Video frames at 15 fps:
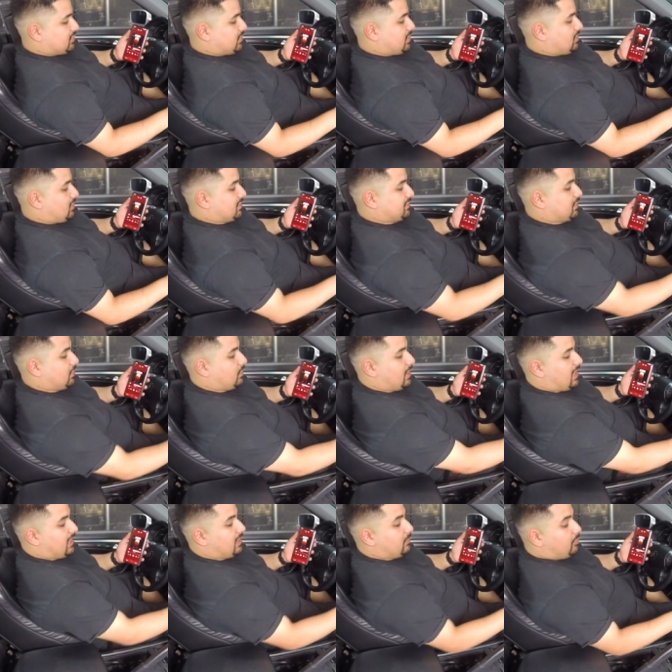the screen. Also,
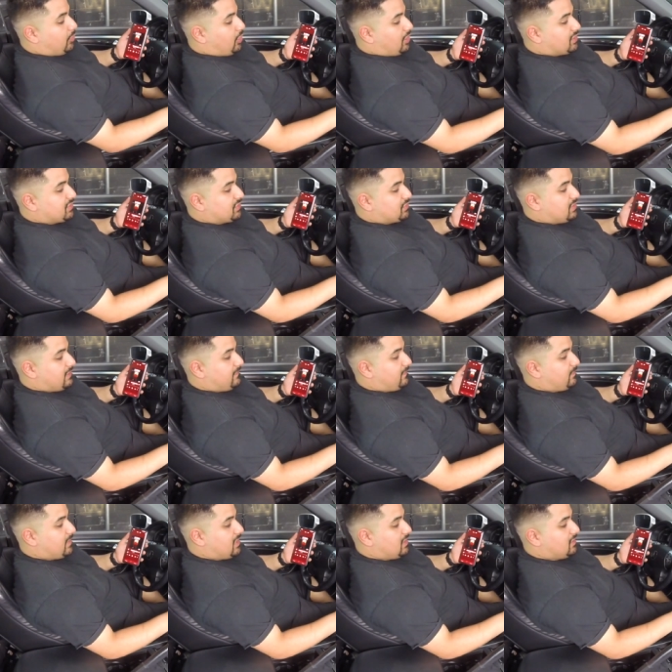I can pause straight
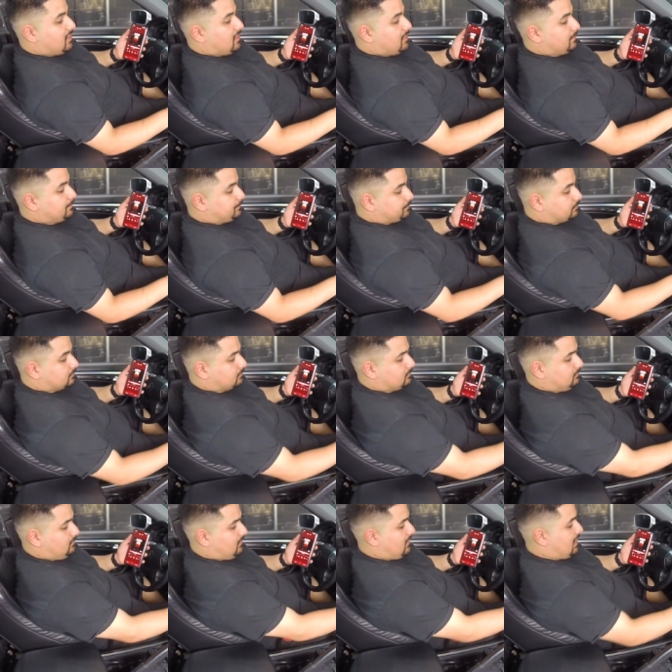from here.
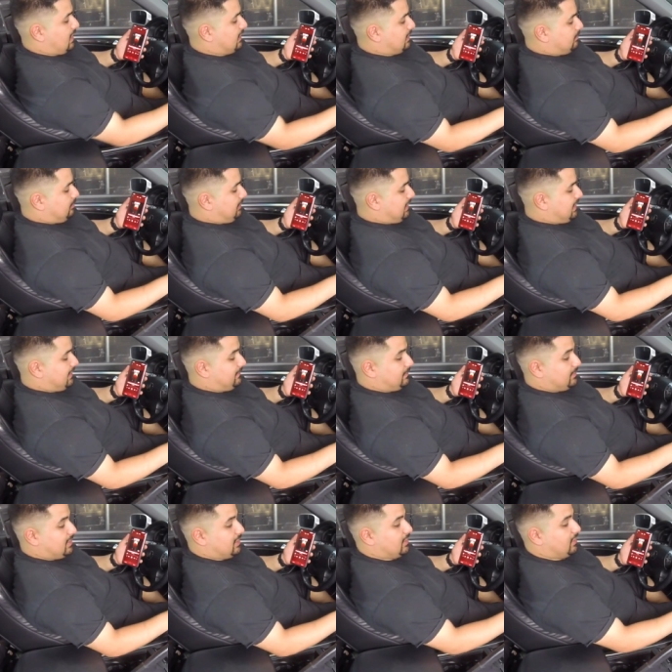I can play
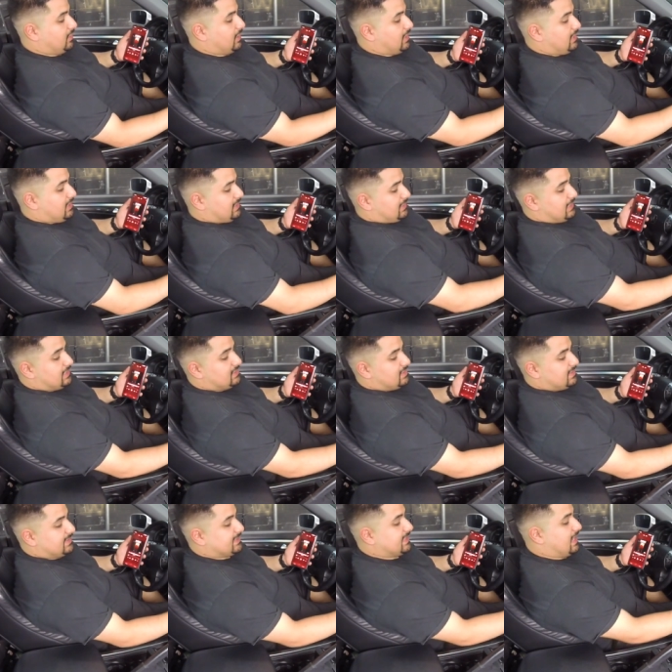from here. I can
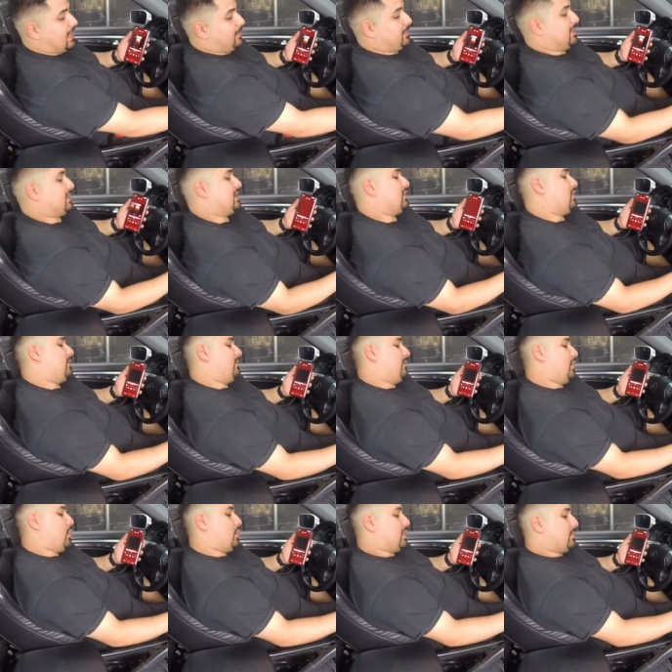actually stop, and I can go
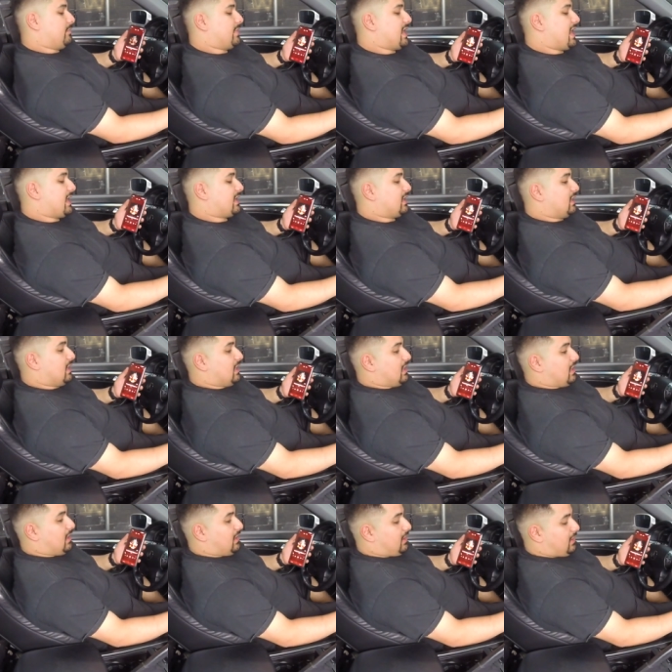forward and back.
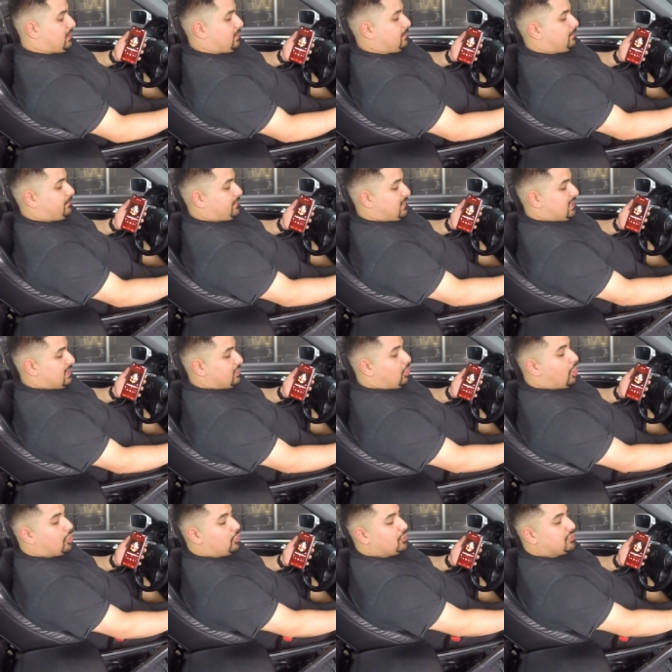Um, it
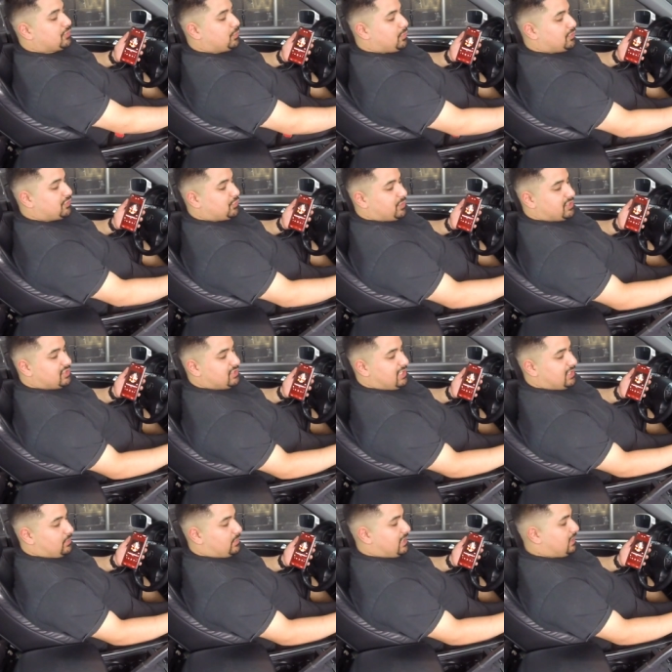auto will switch
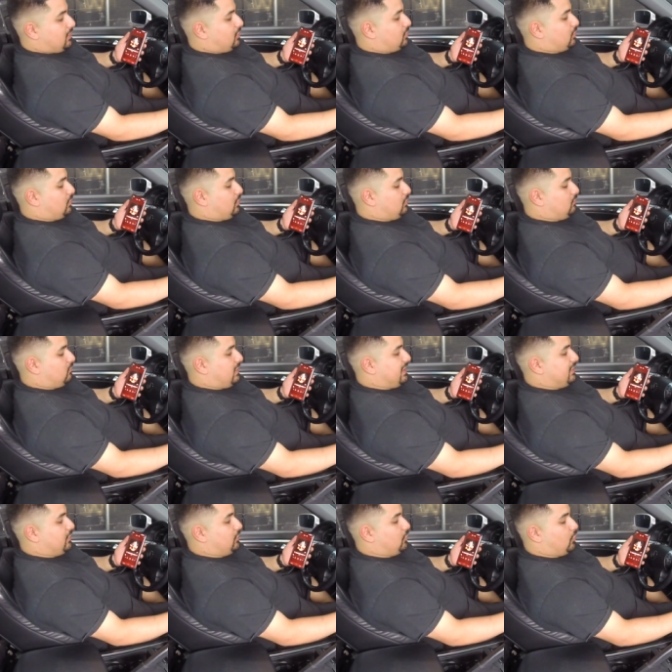like a regular
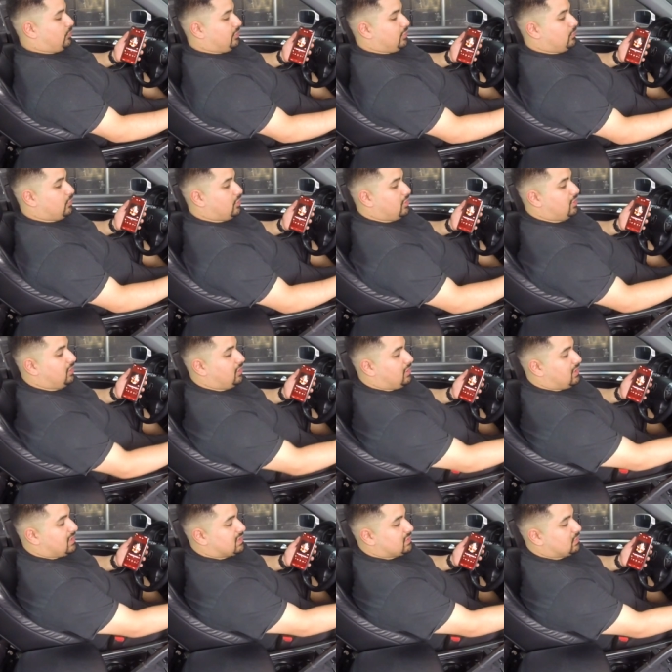radio normally would.
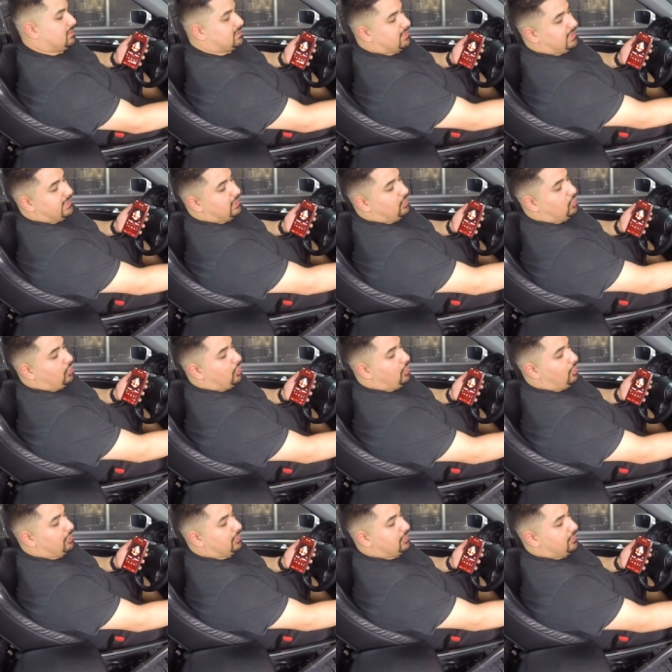So, so I can
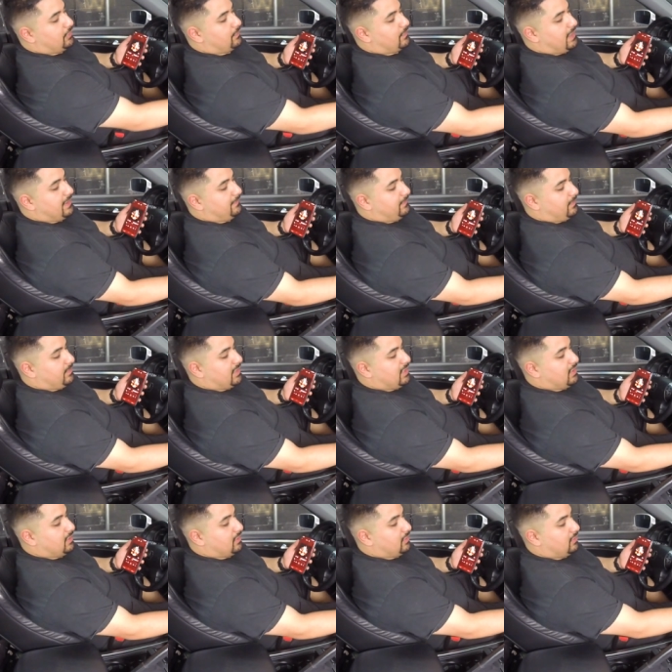call, you know, right from
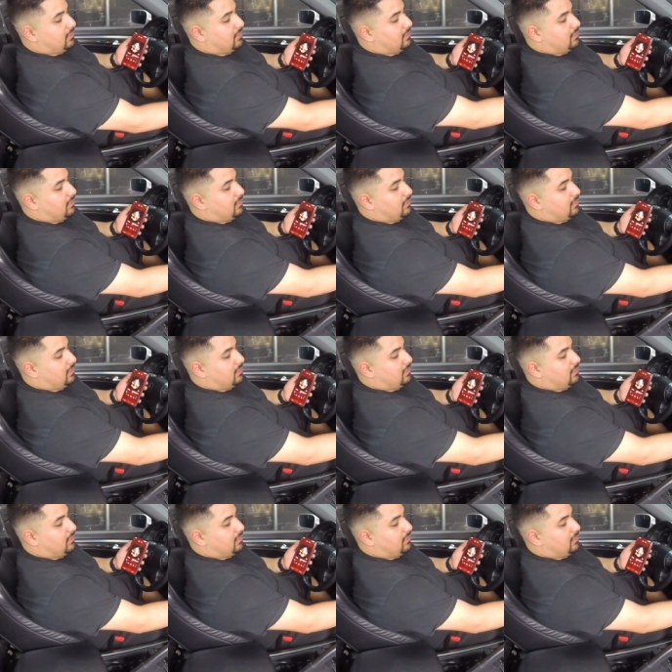here,